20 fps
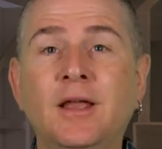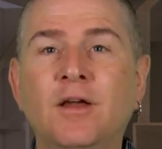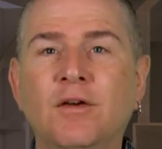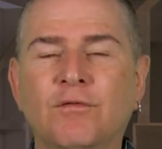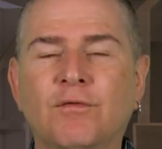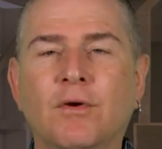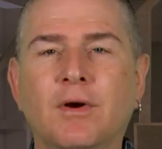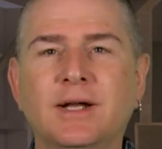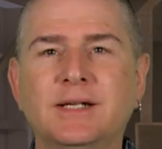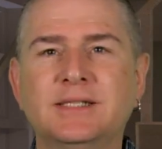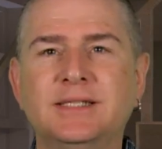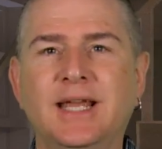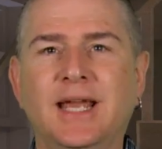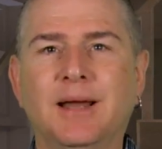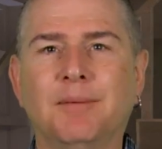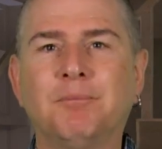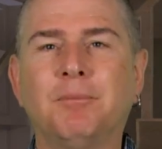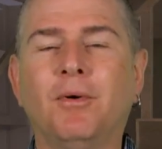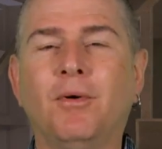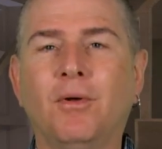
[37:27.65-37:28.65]
for
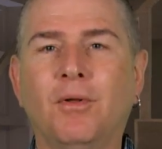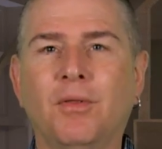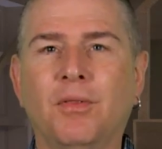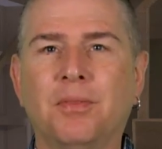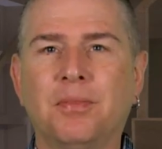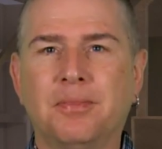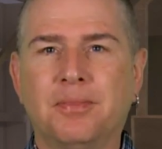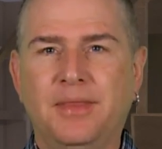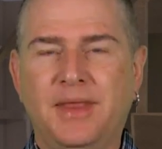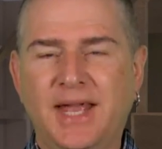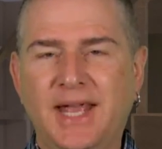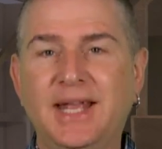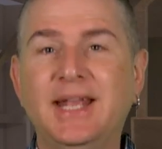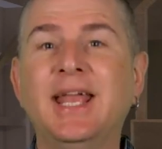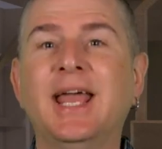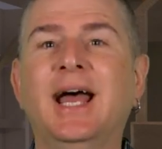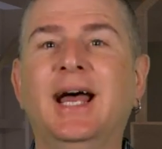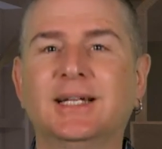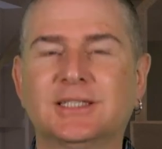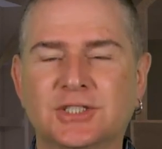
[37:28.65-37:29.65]
example, they
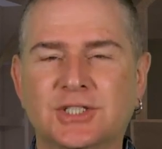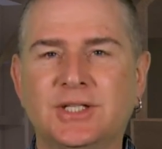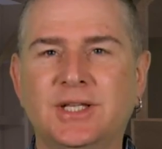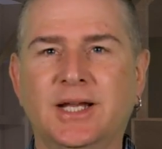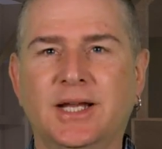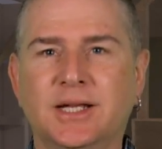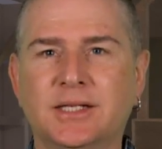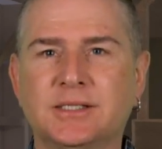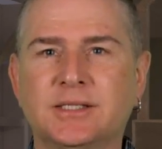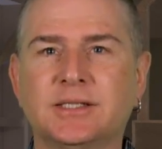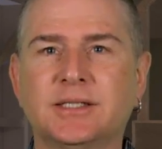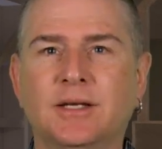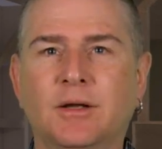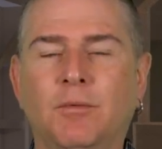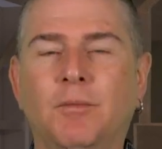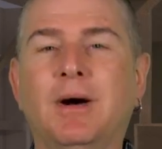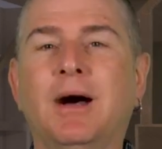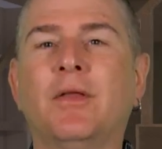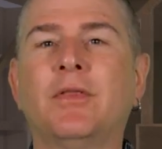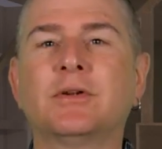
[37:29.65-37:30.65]
catch this
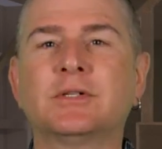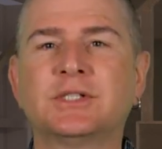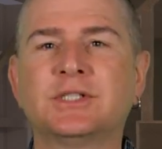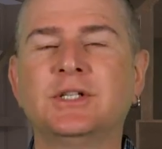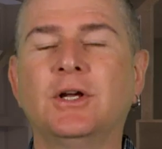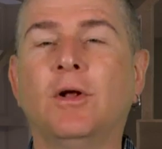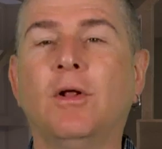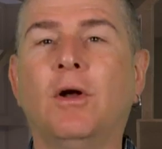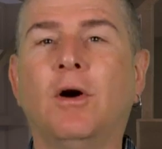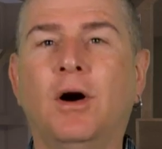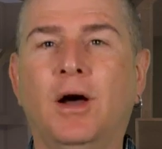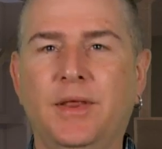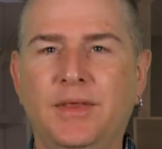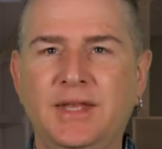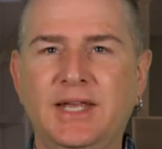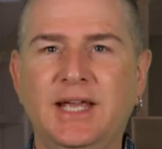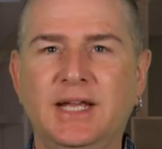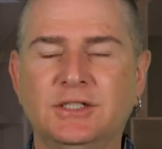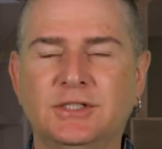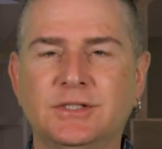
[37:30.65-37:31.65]
while they're still on
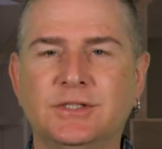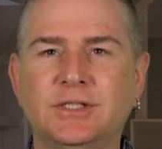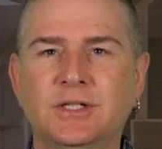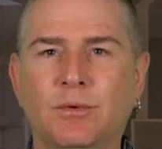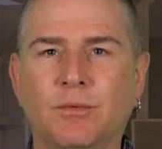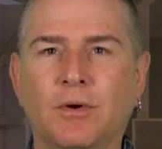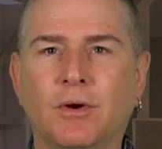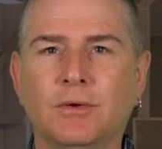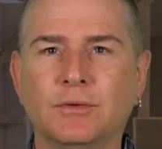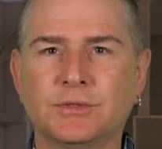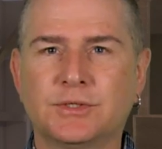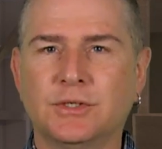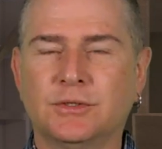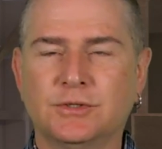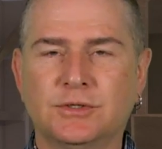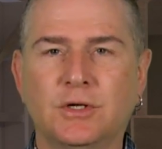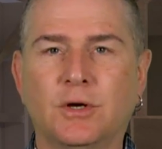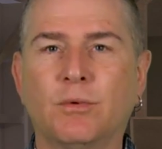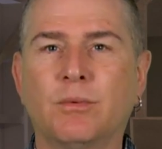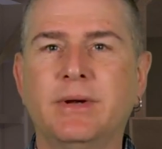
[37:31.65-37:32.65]
the agency rolls.
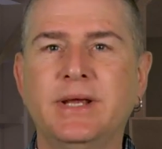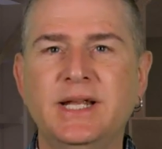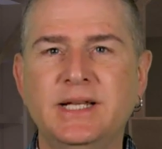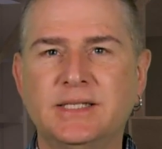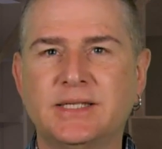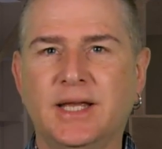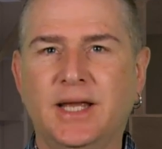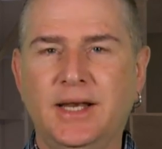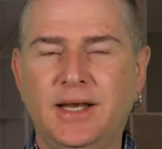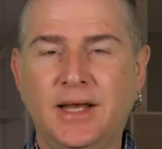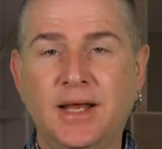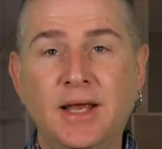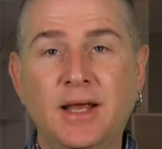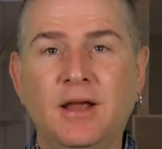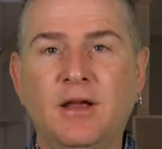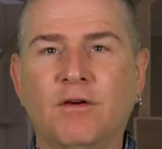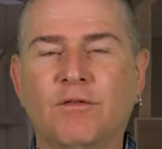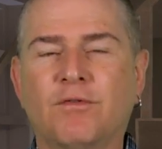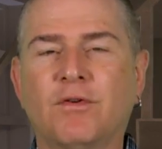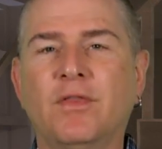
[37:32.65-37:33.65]
There's no reason
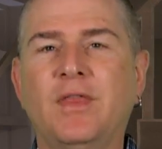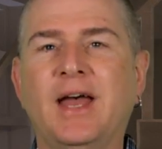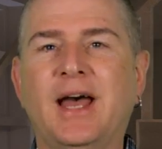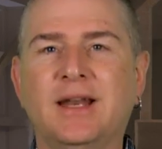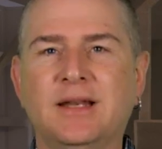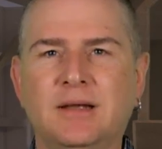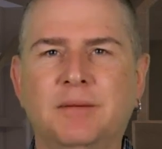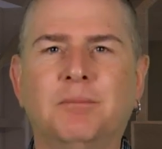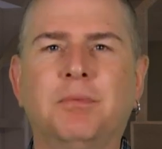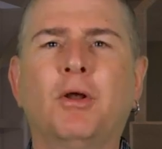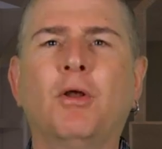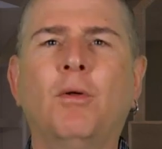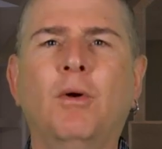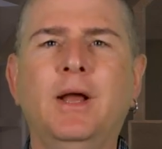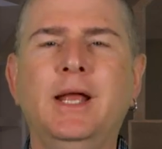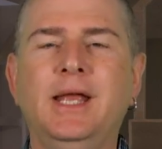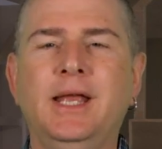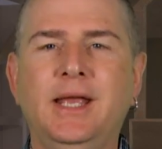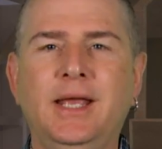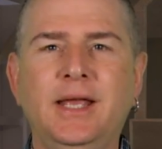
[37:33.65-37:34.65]
for that
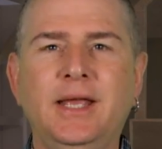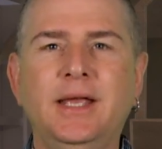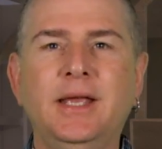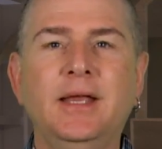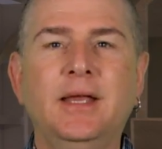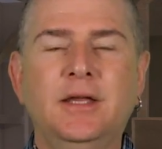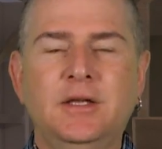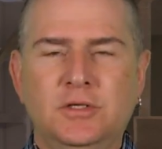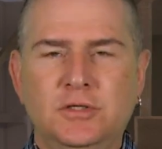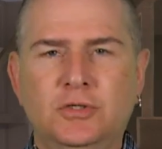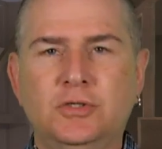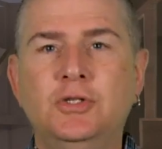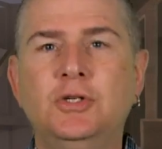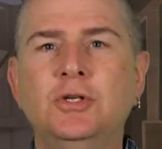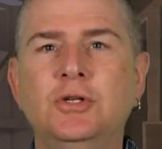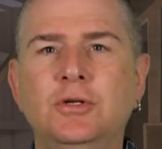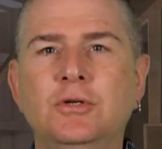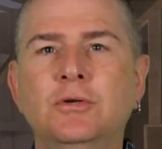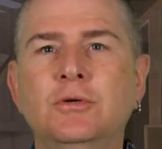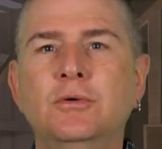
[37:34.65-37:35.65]
employee
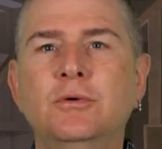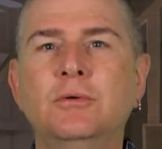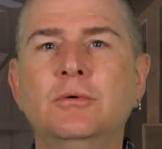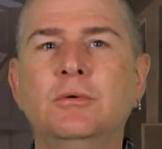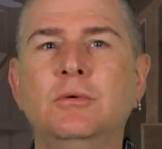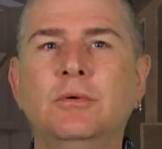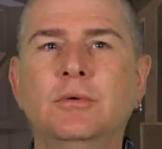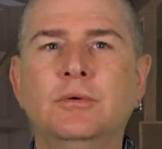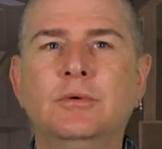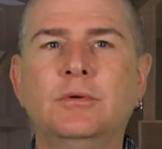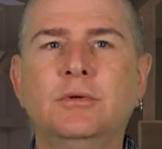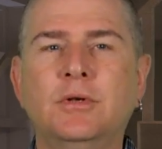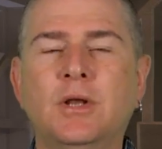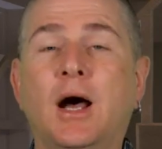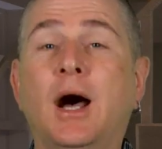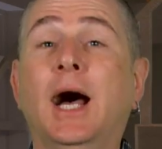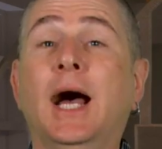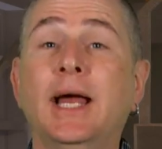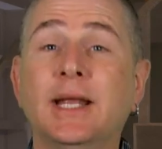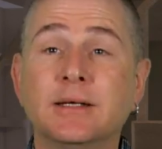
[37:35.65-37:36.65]
to
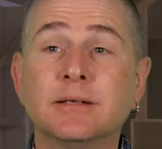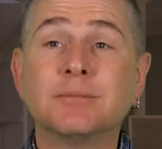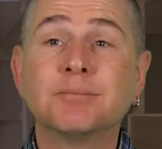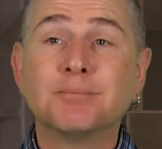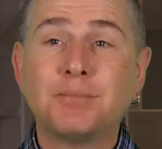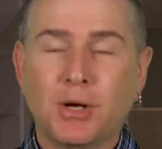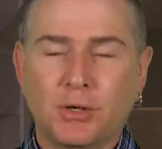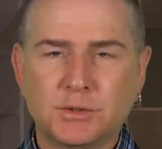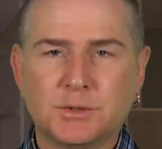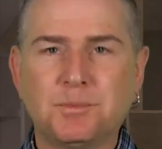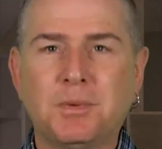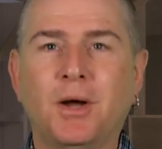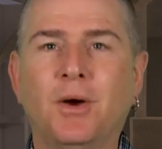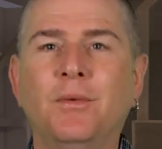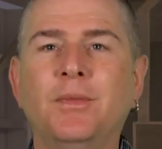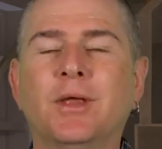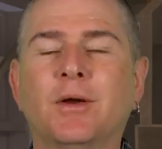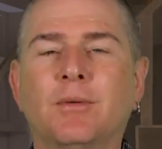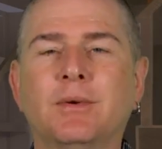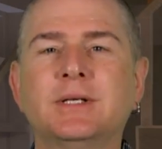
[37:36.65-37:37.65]
not
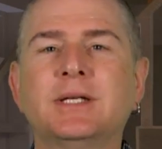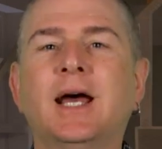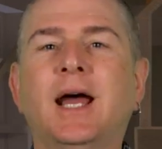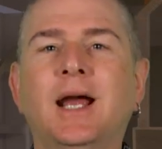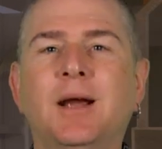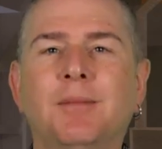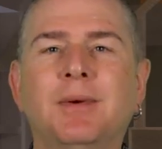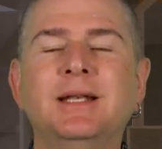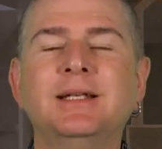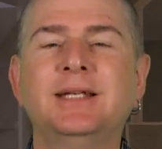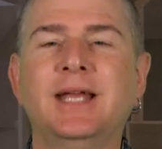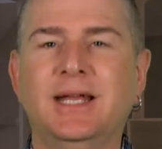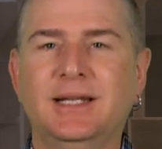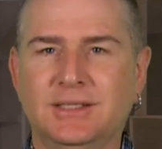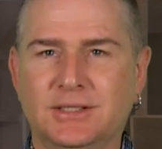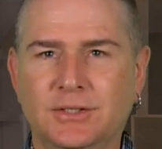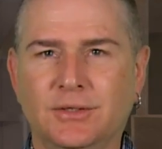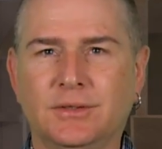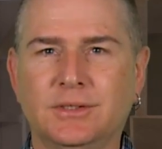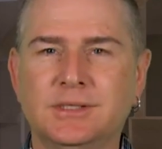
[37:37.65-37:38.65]
postpone their retirement date
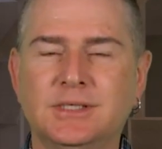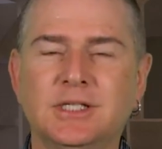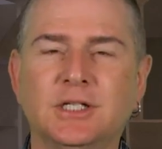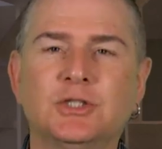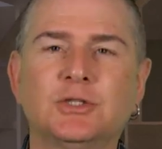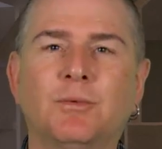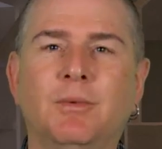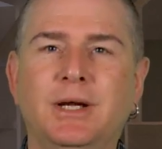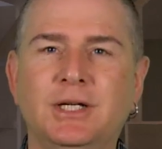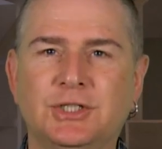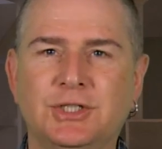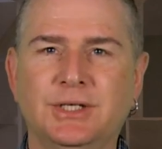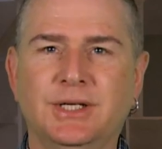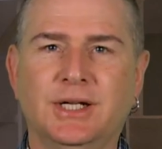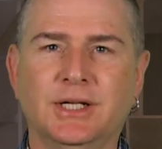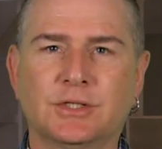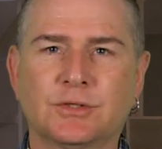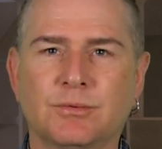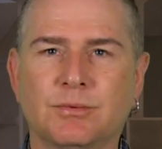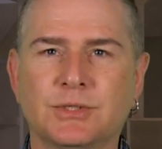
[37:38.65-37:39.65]
until the situation
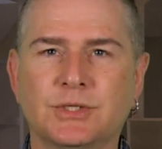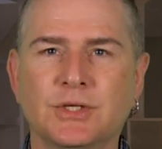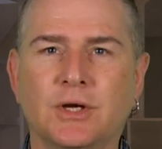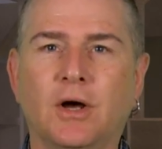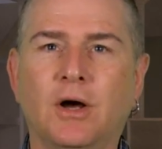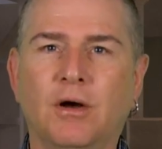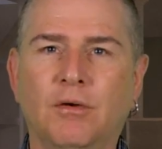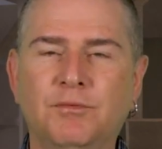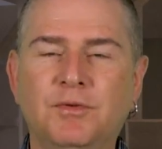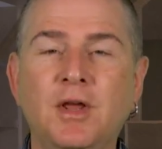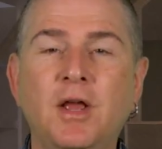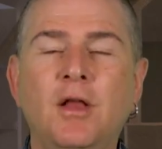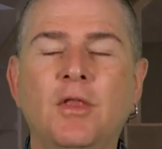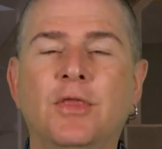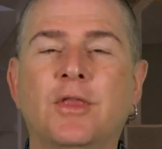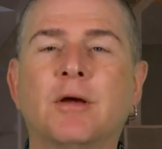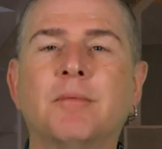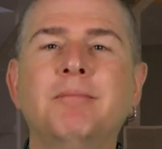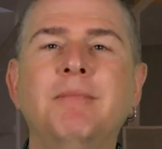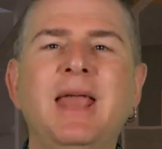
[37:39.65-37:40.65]
gets resolved.
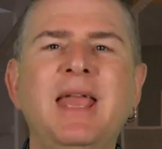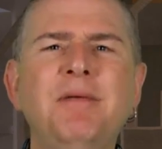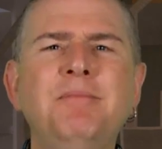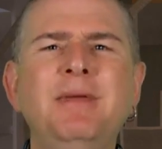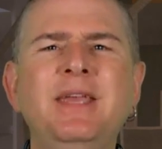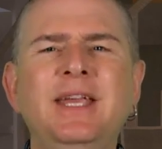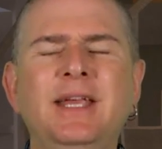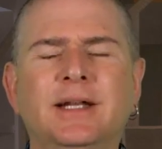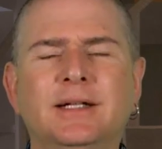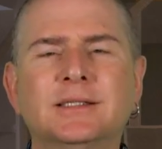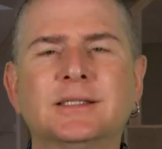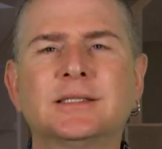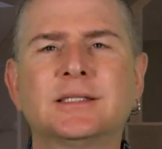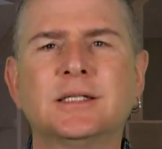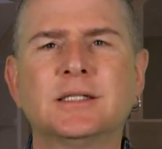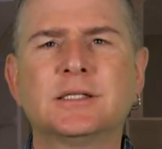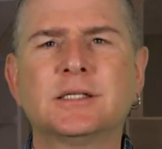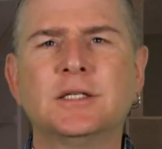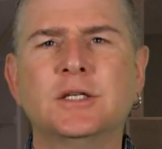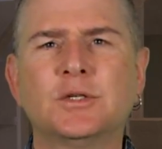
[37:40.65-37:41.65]
There may be
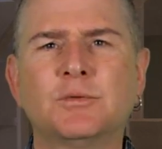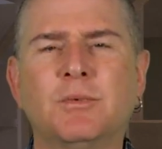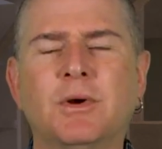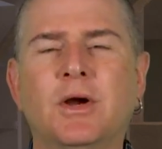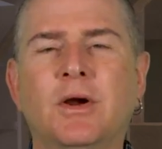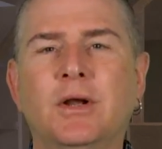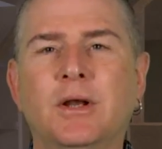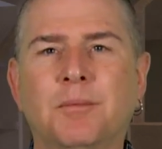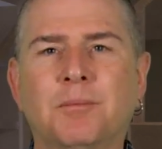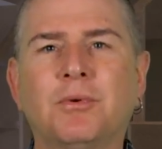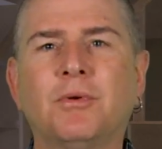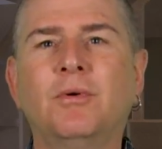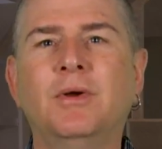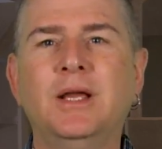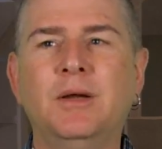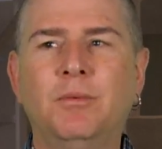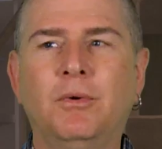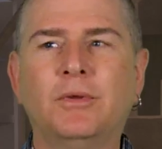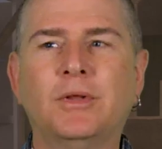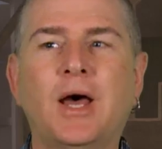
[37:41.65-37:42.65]
instances where an
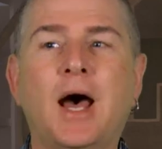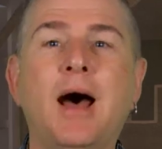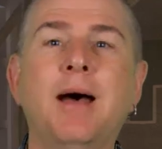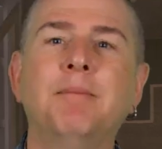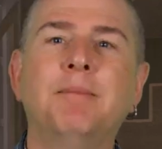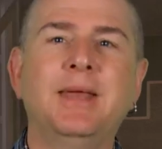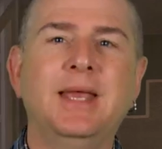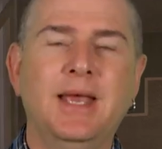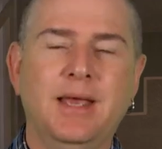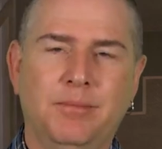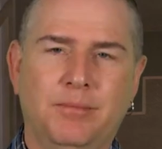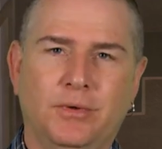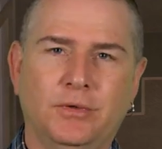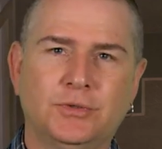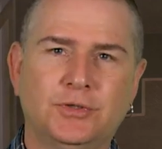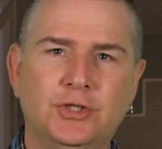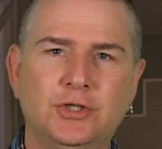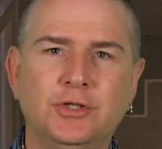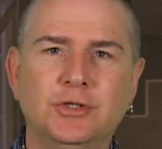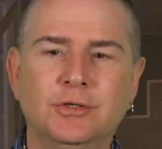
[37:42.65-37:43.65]
employee will not be able
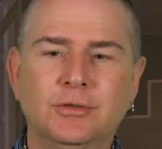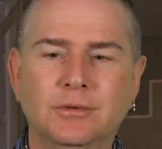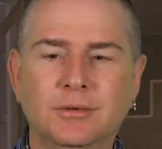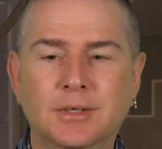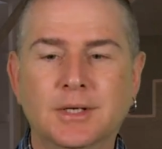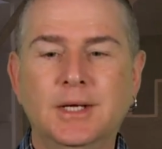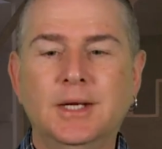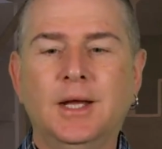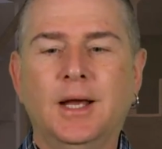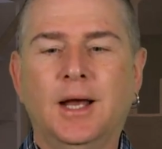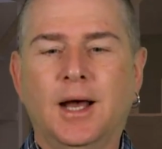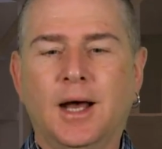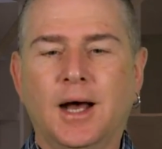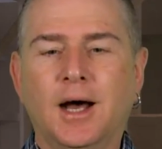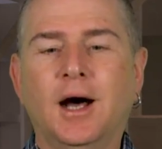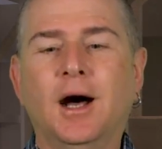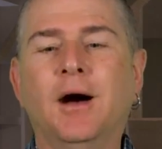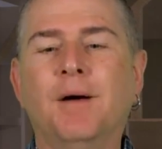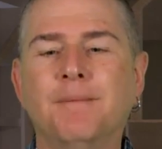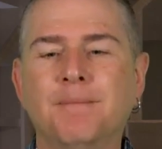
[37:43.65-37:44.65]
to
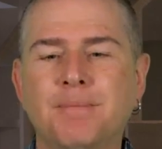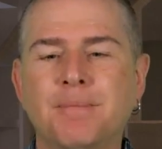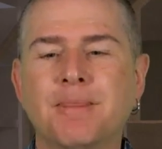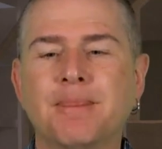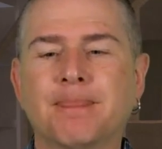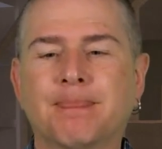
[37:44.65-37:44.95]
um,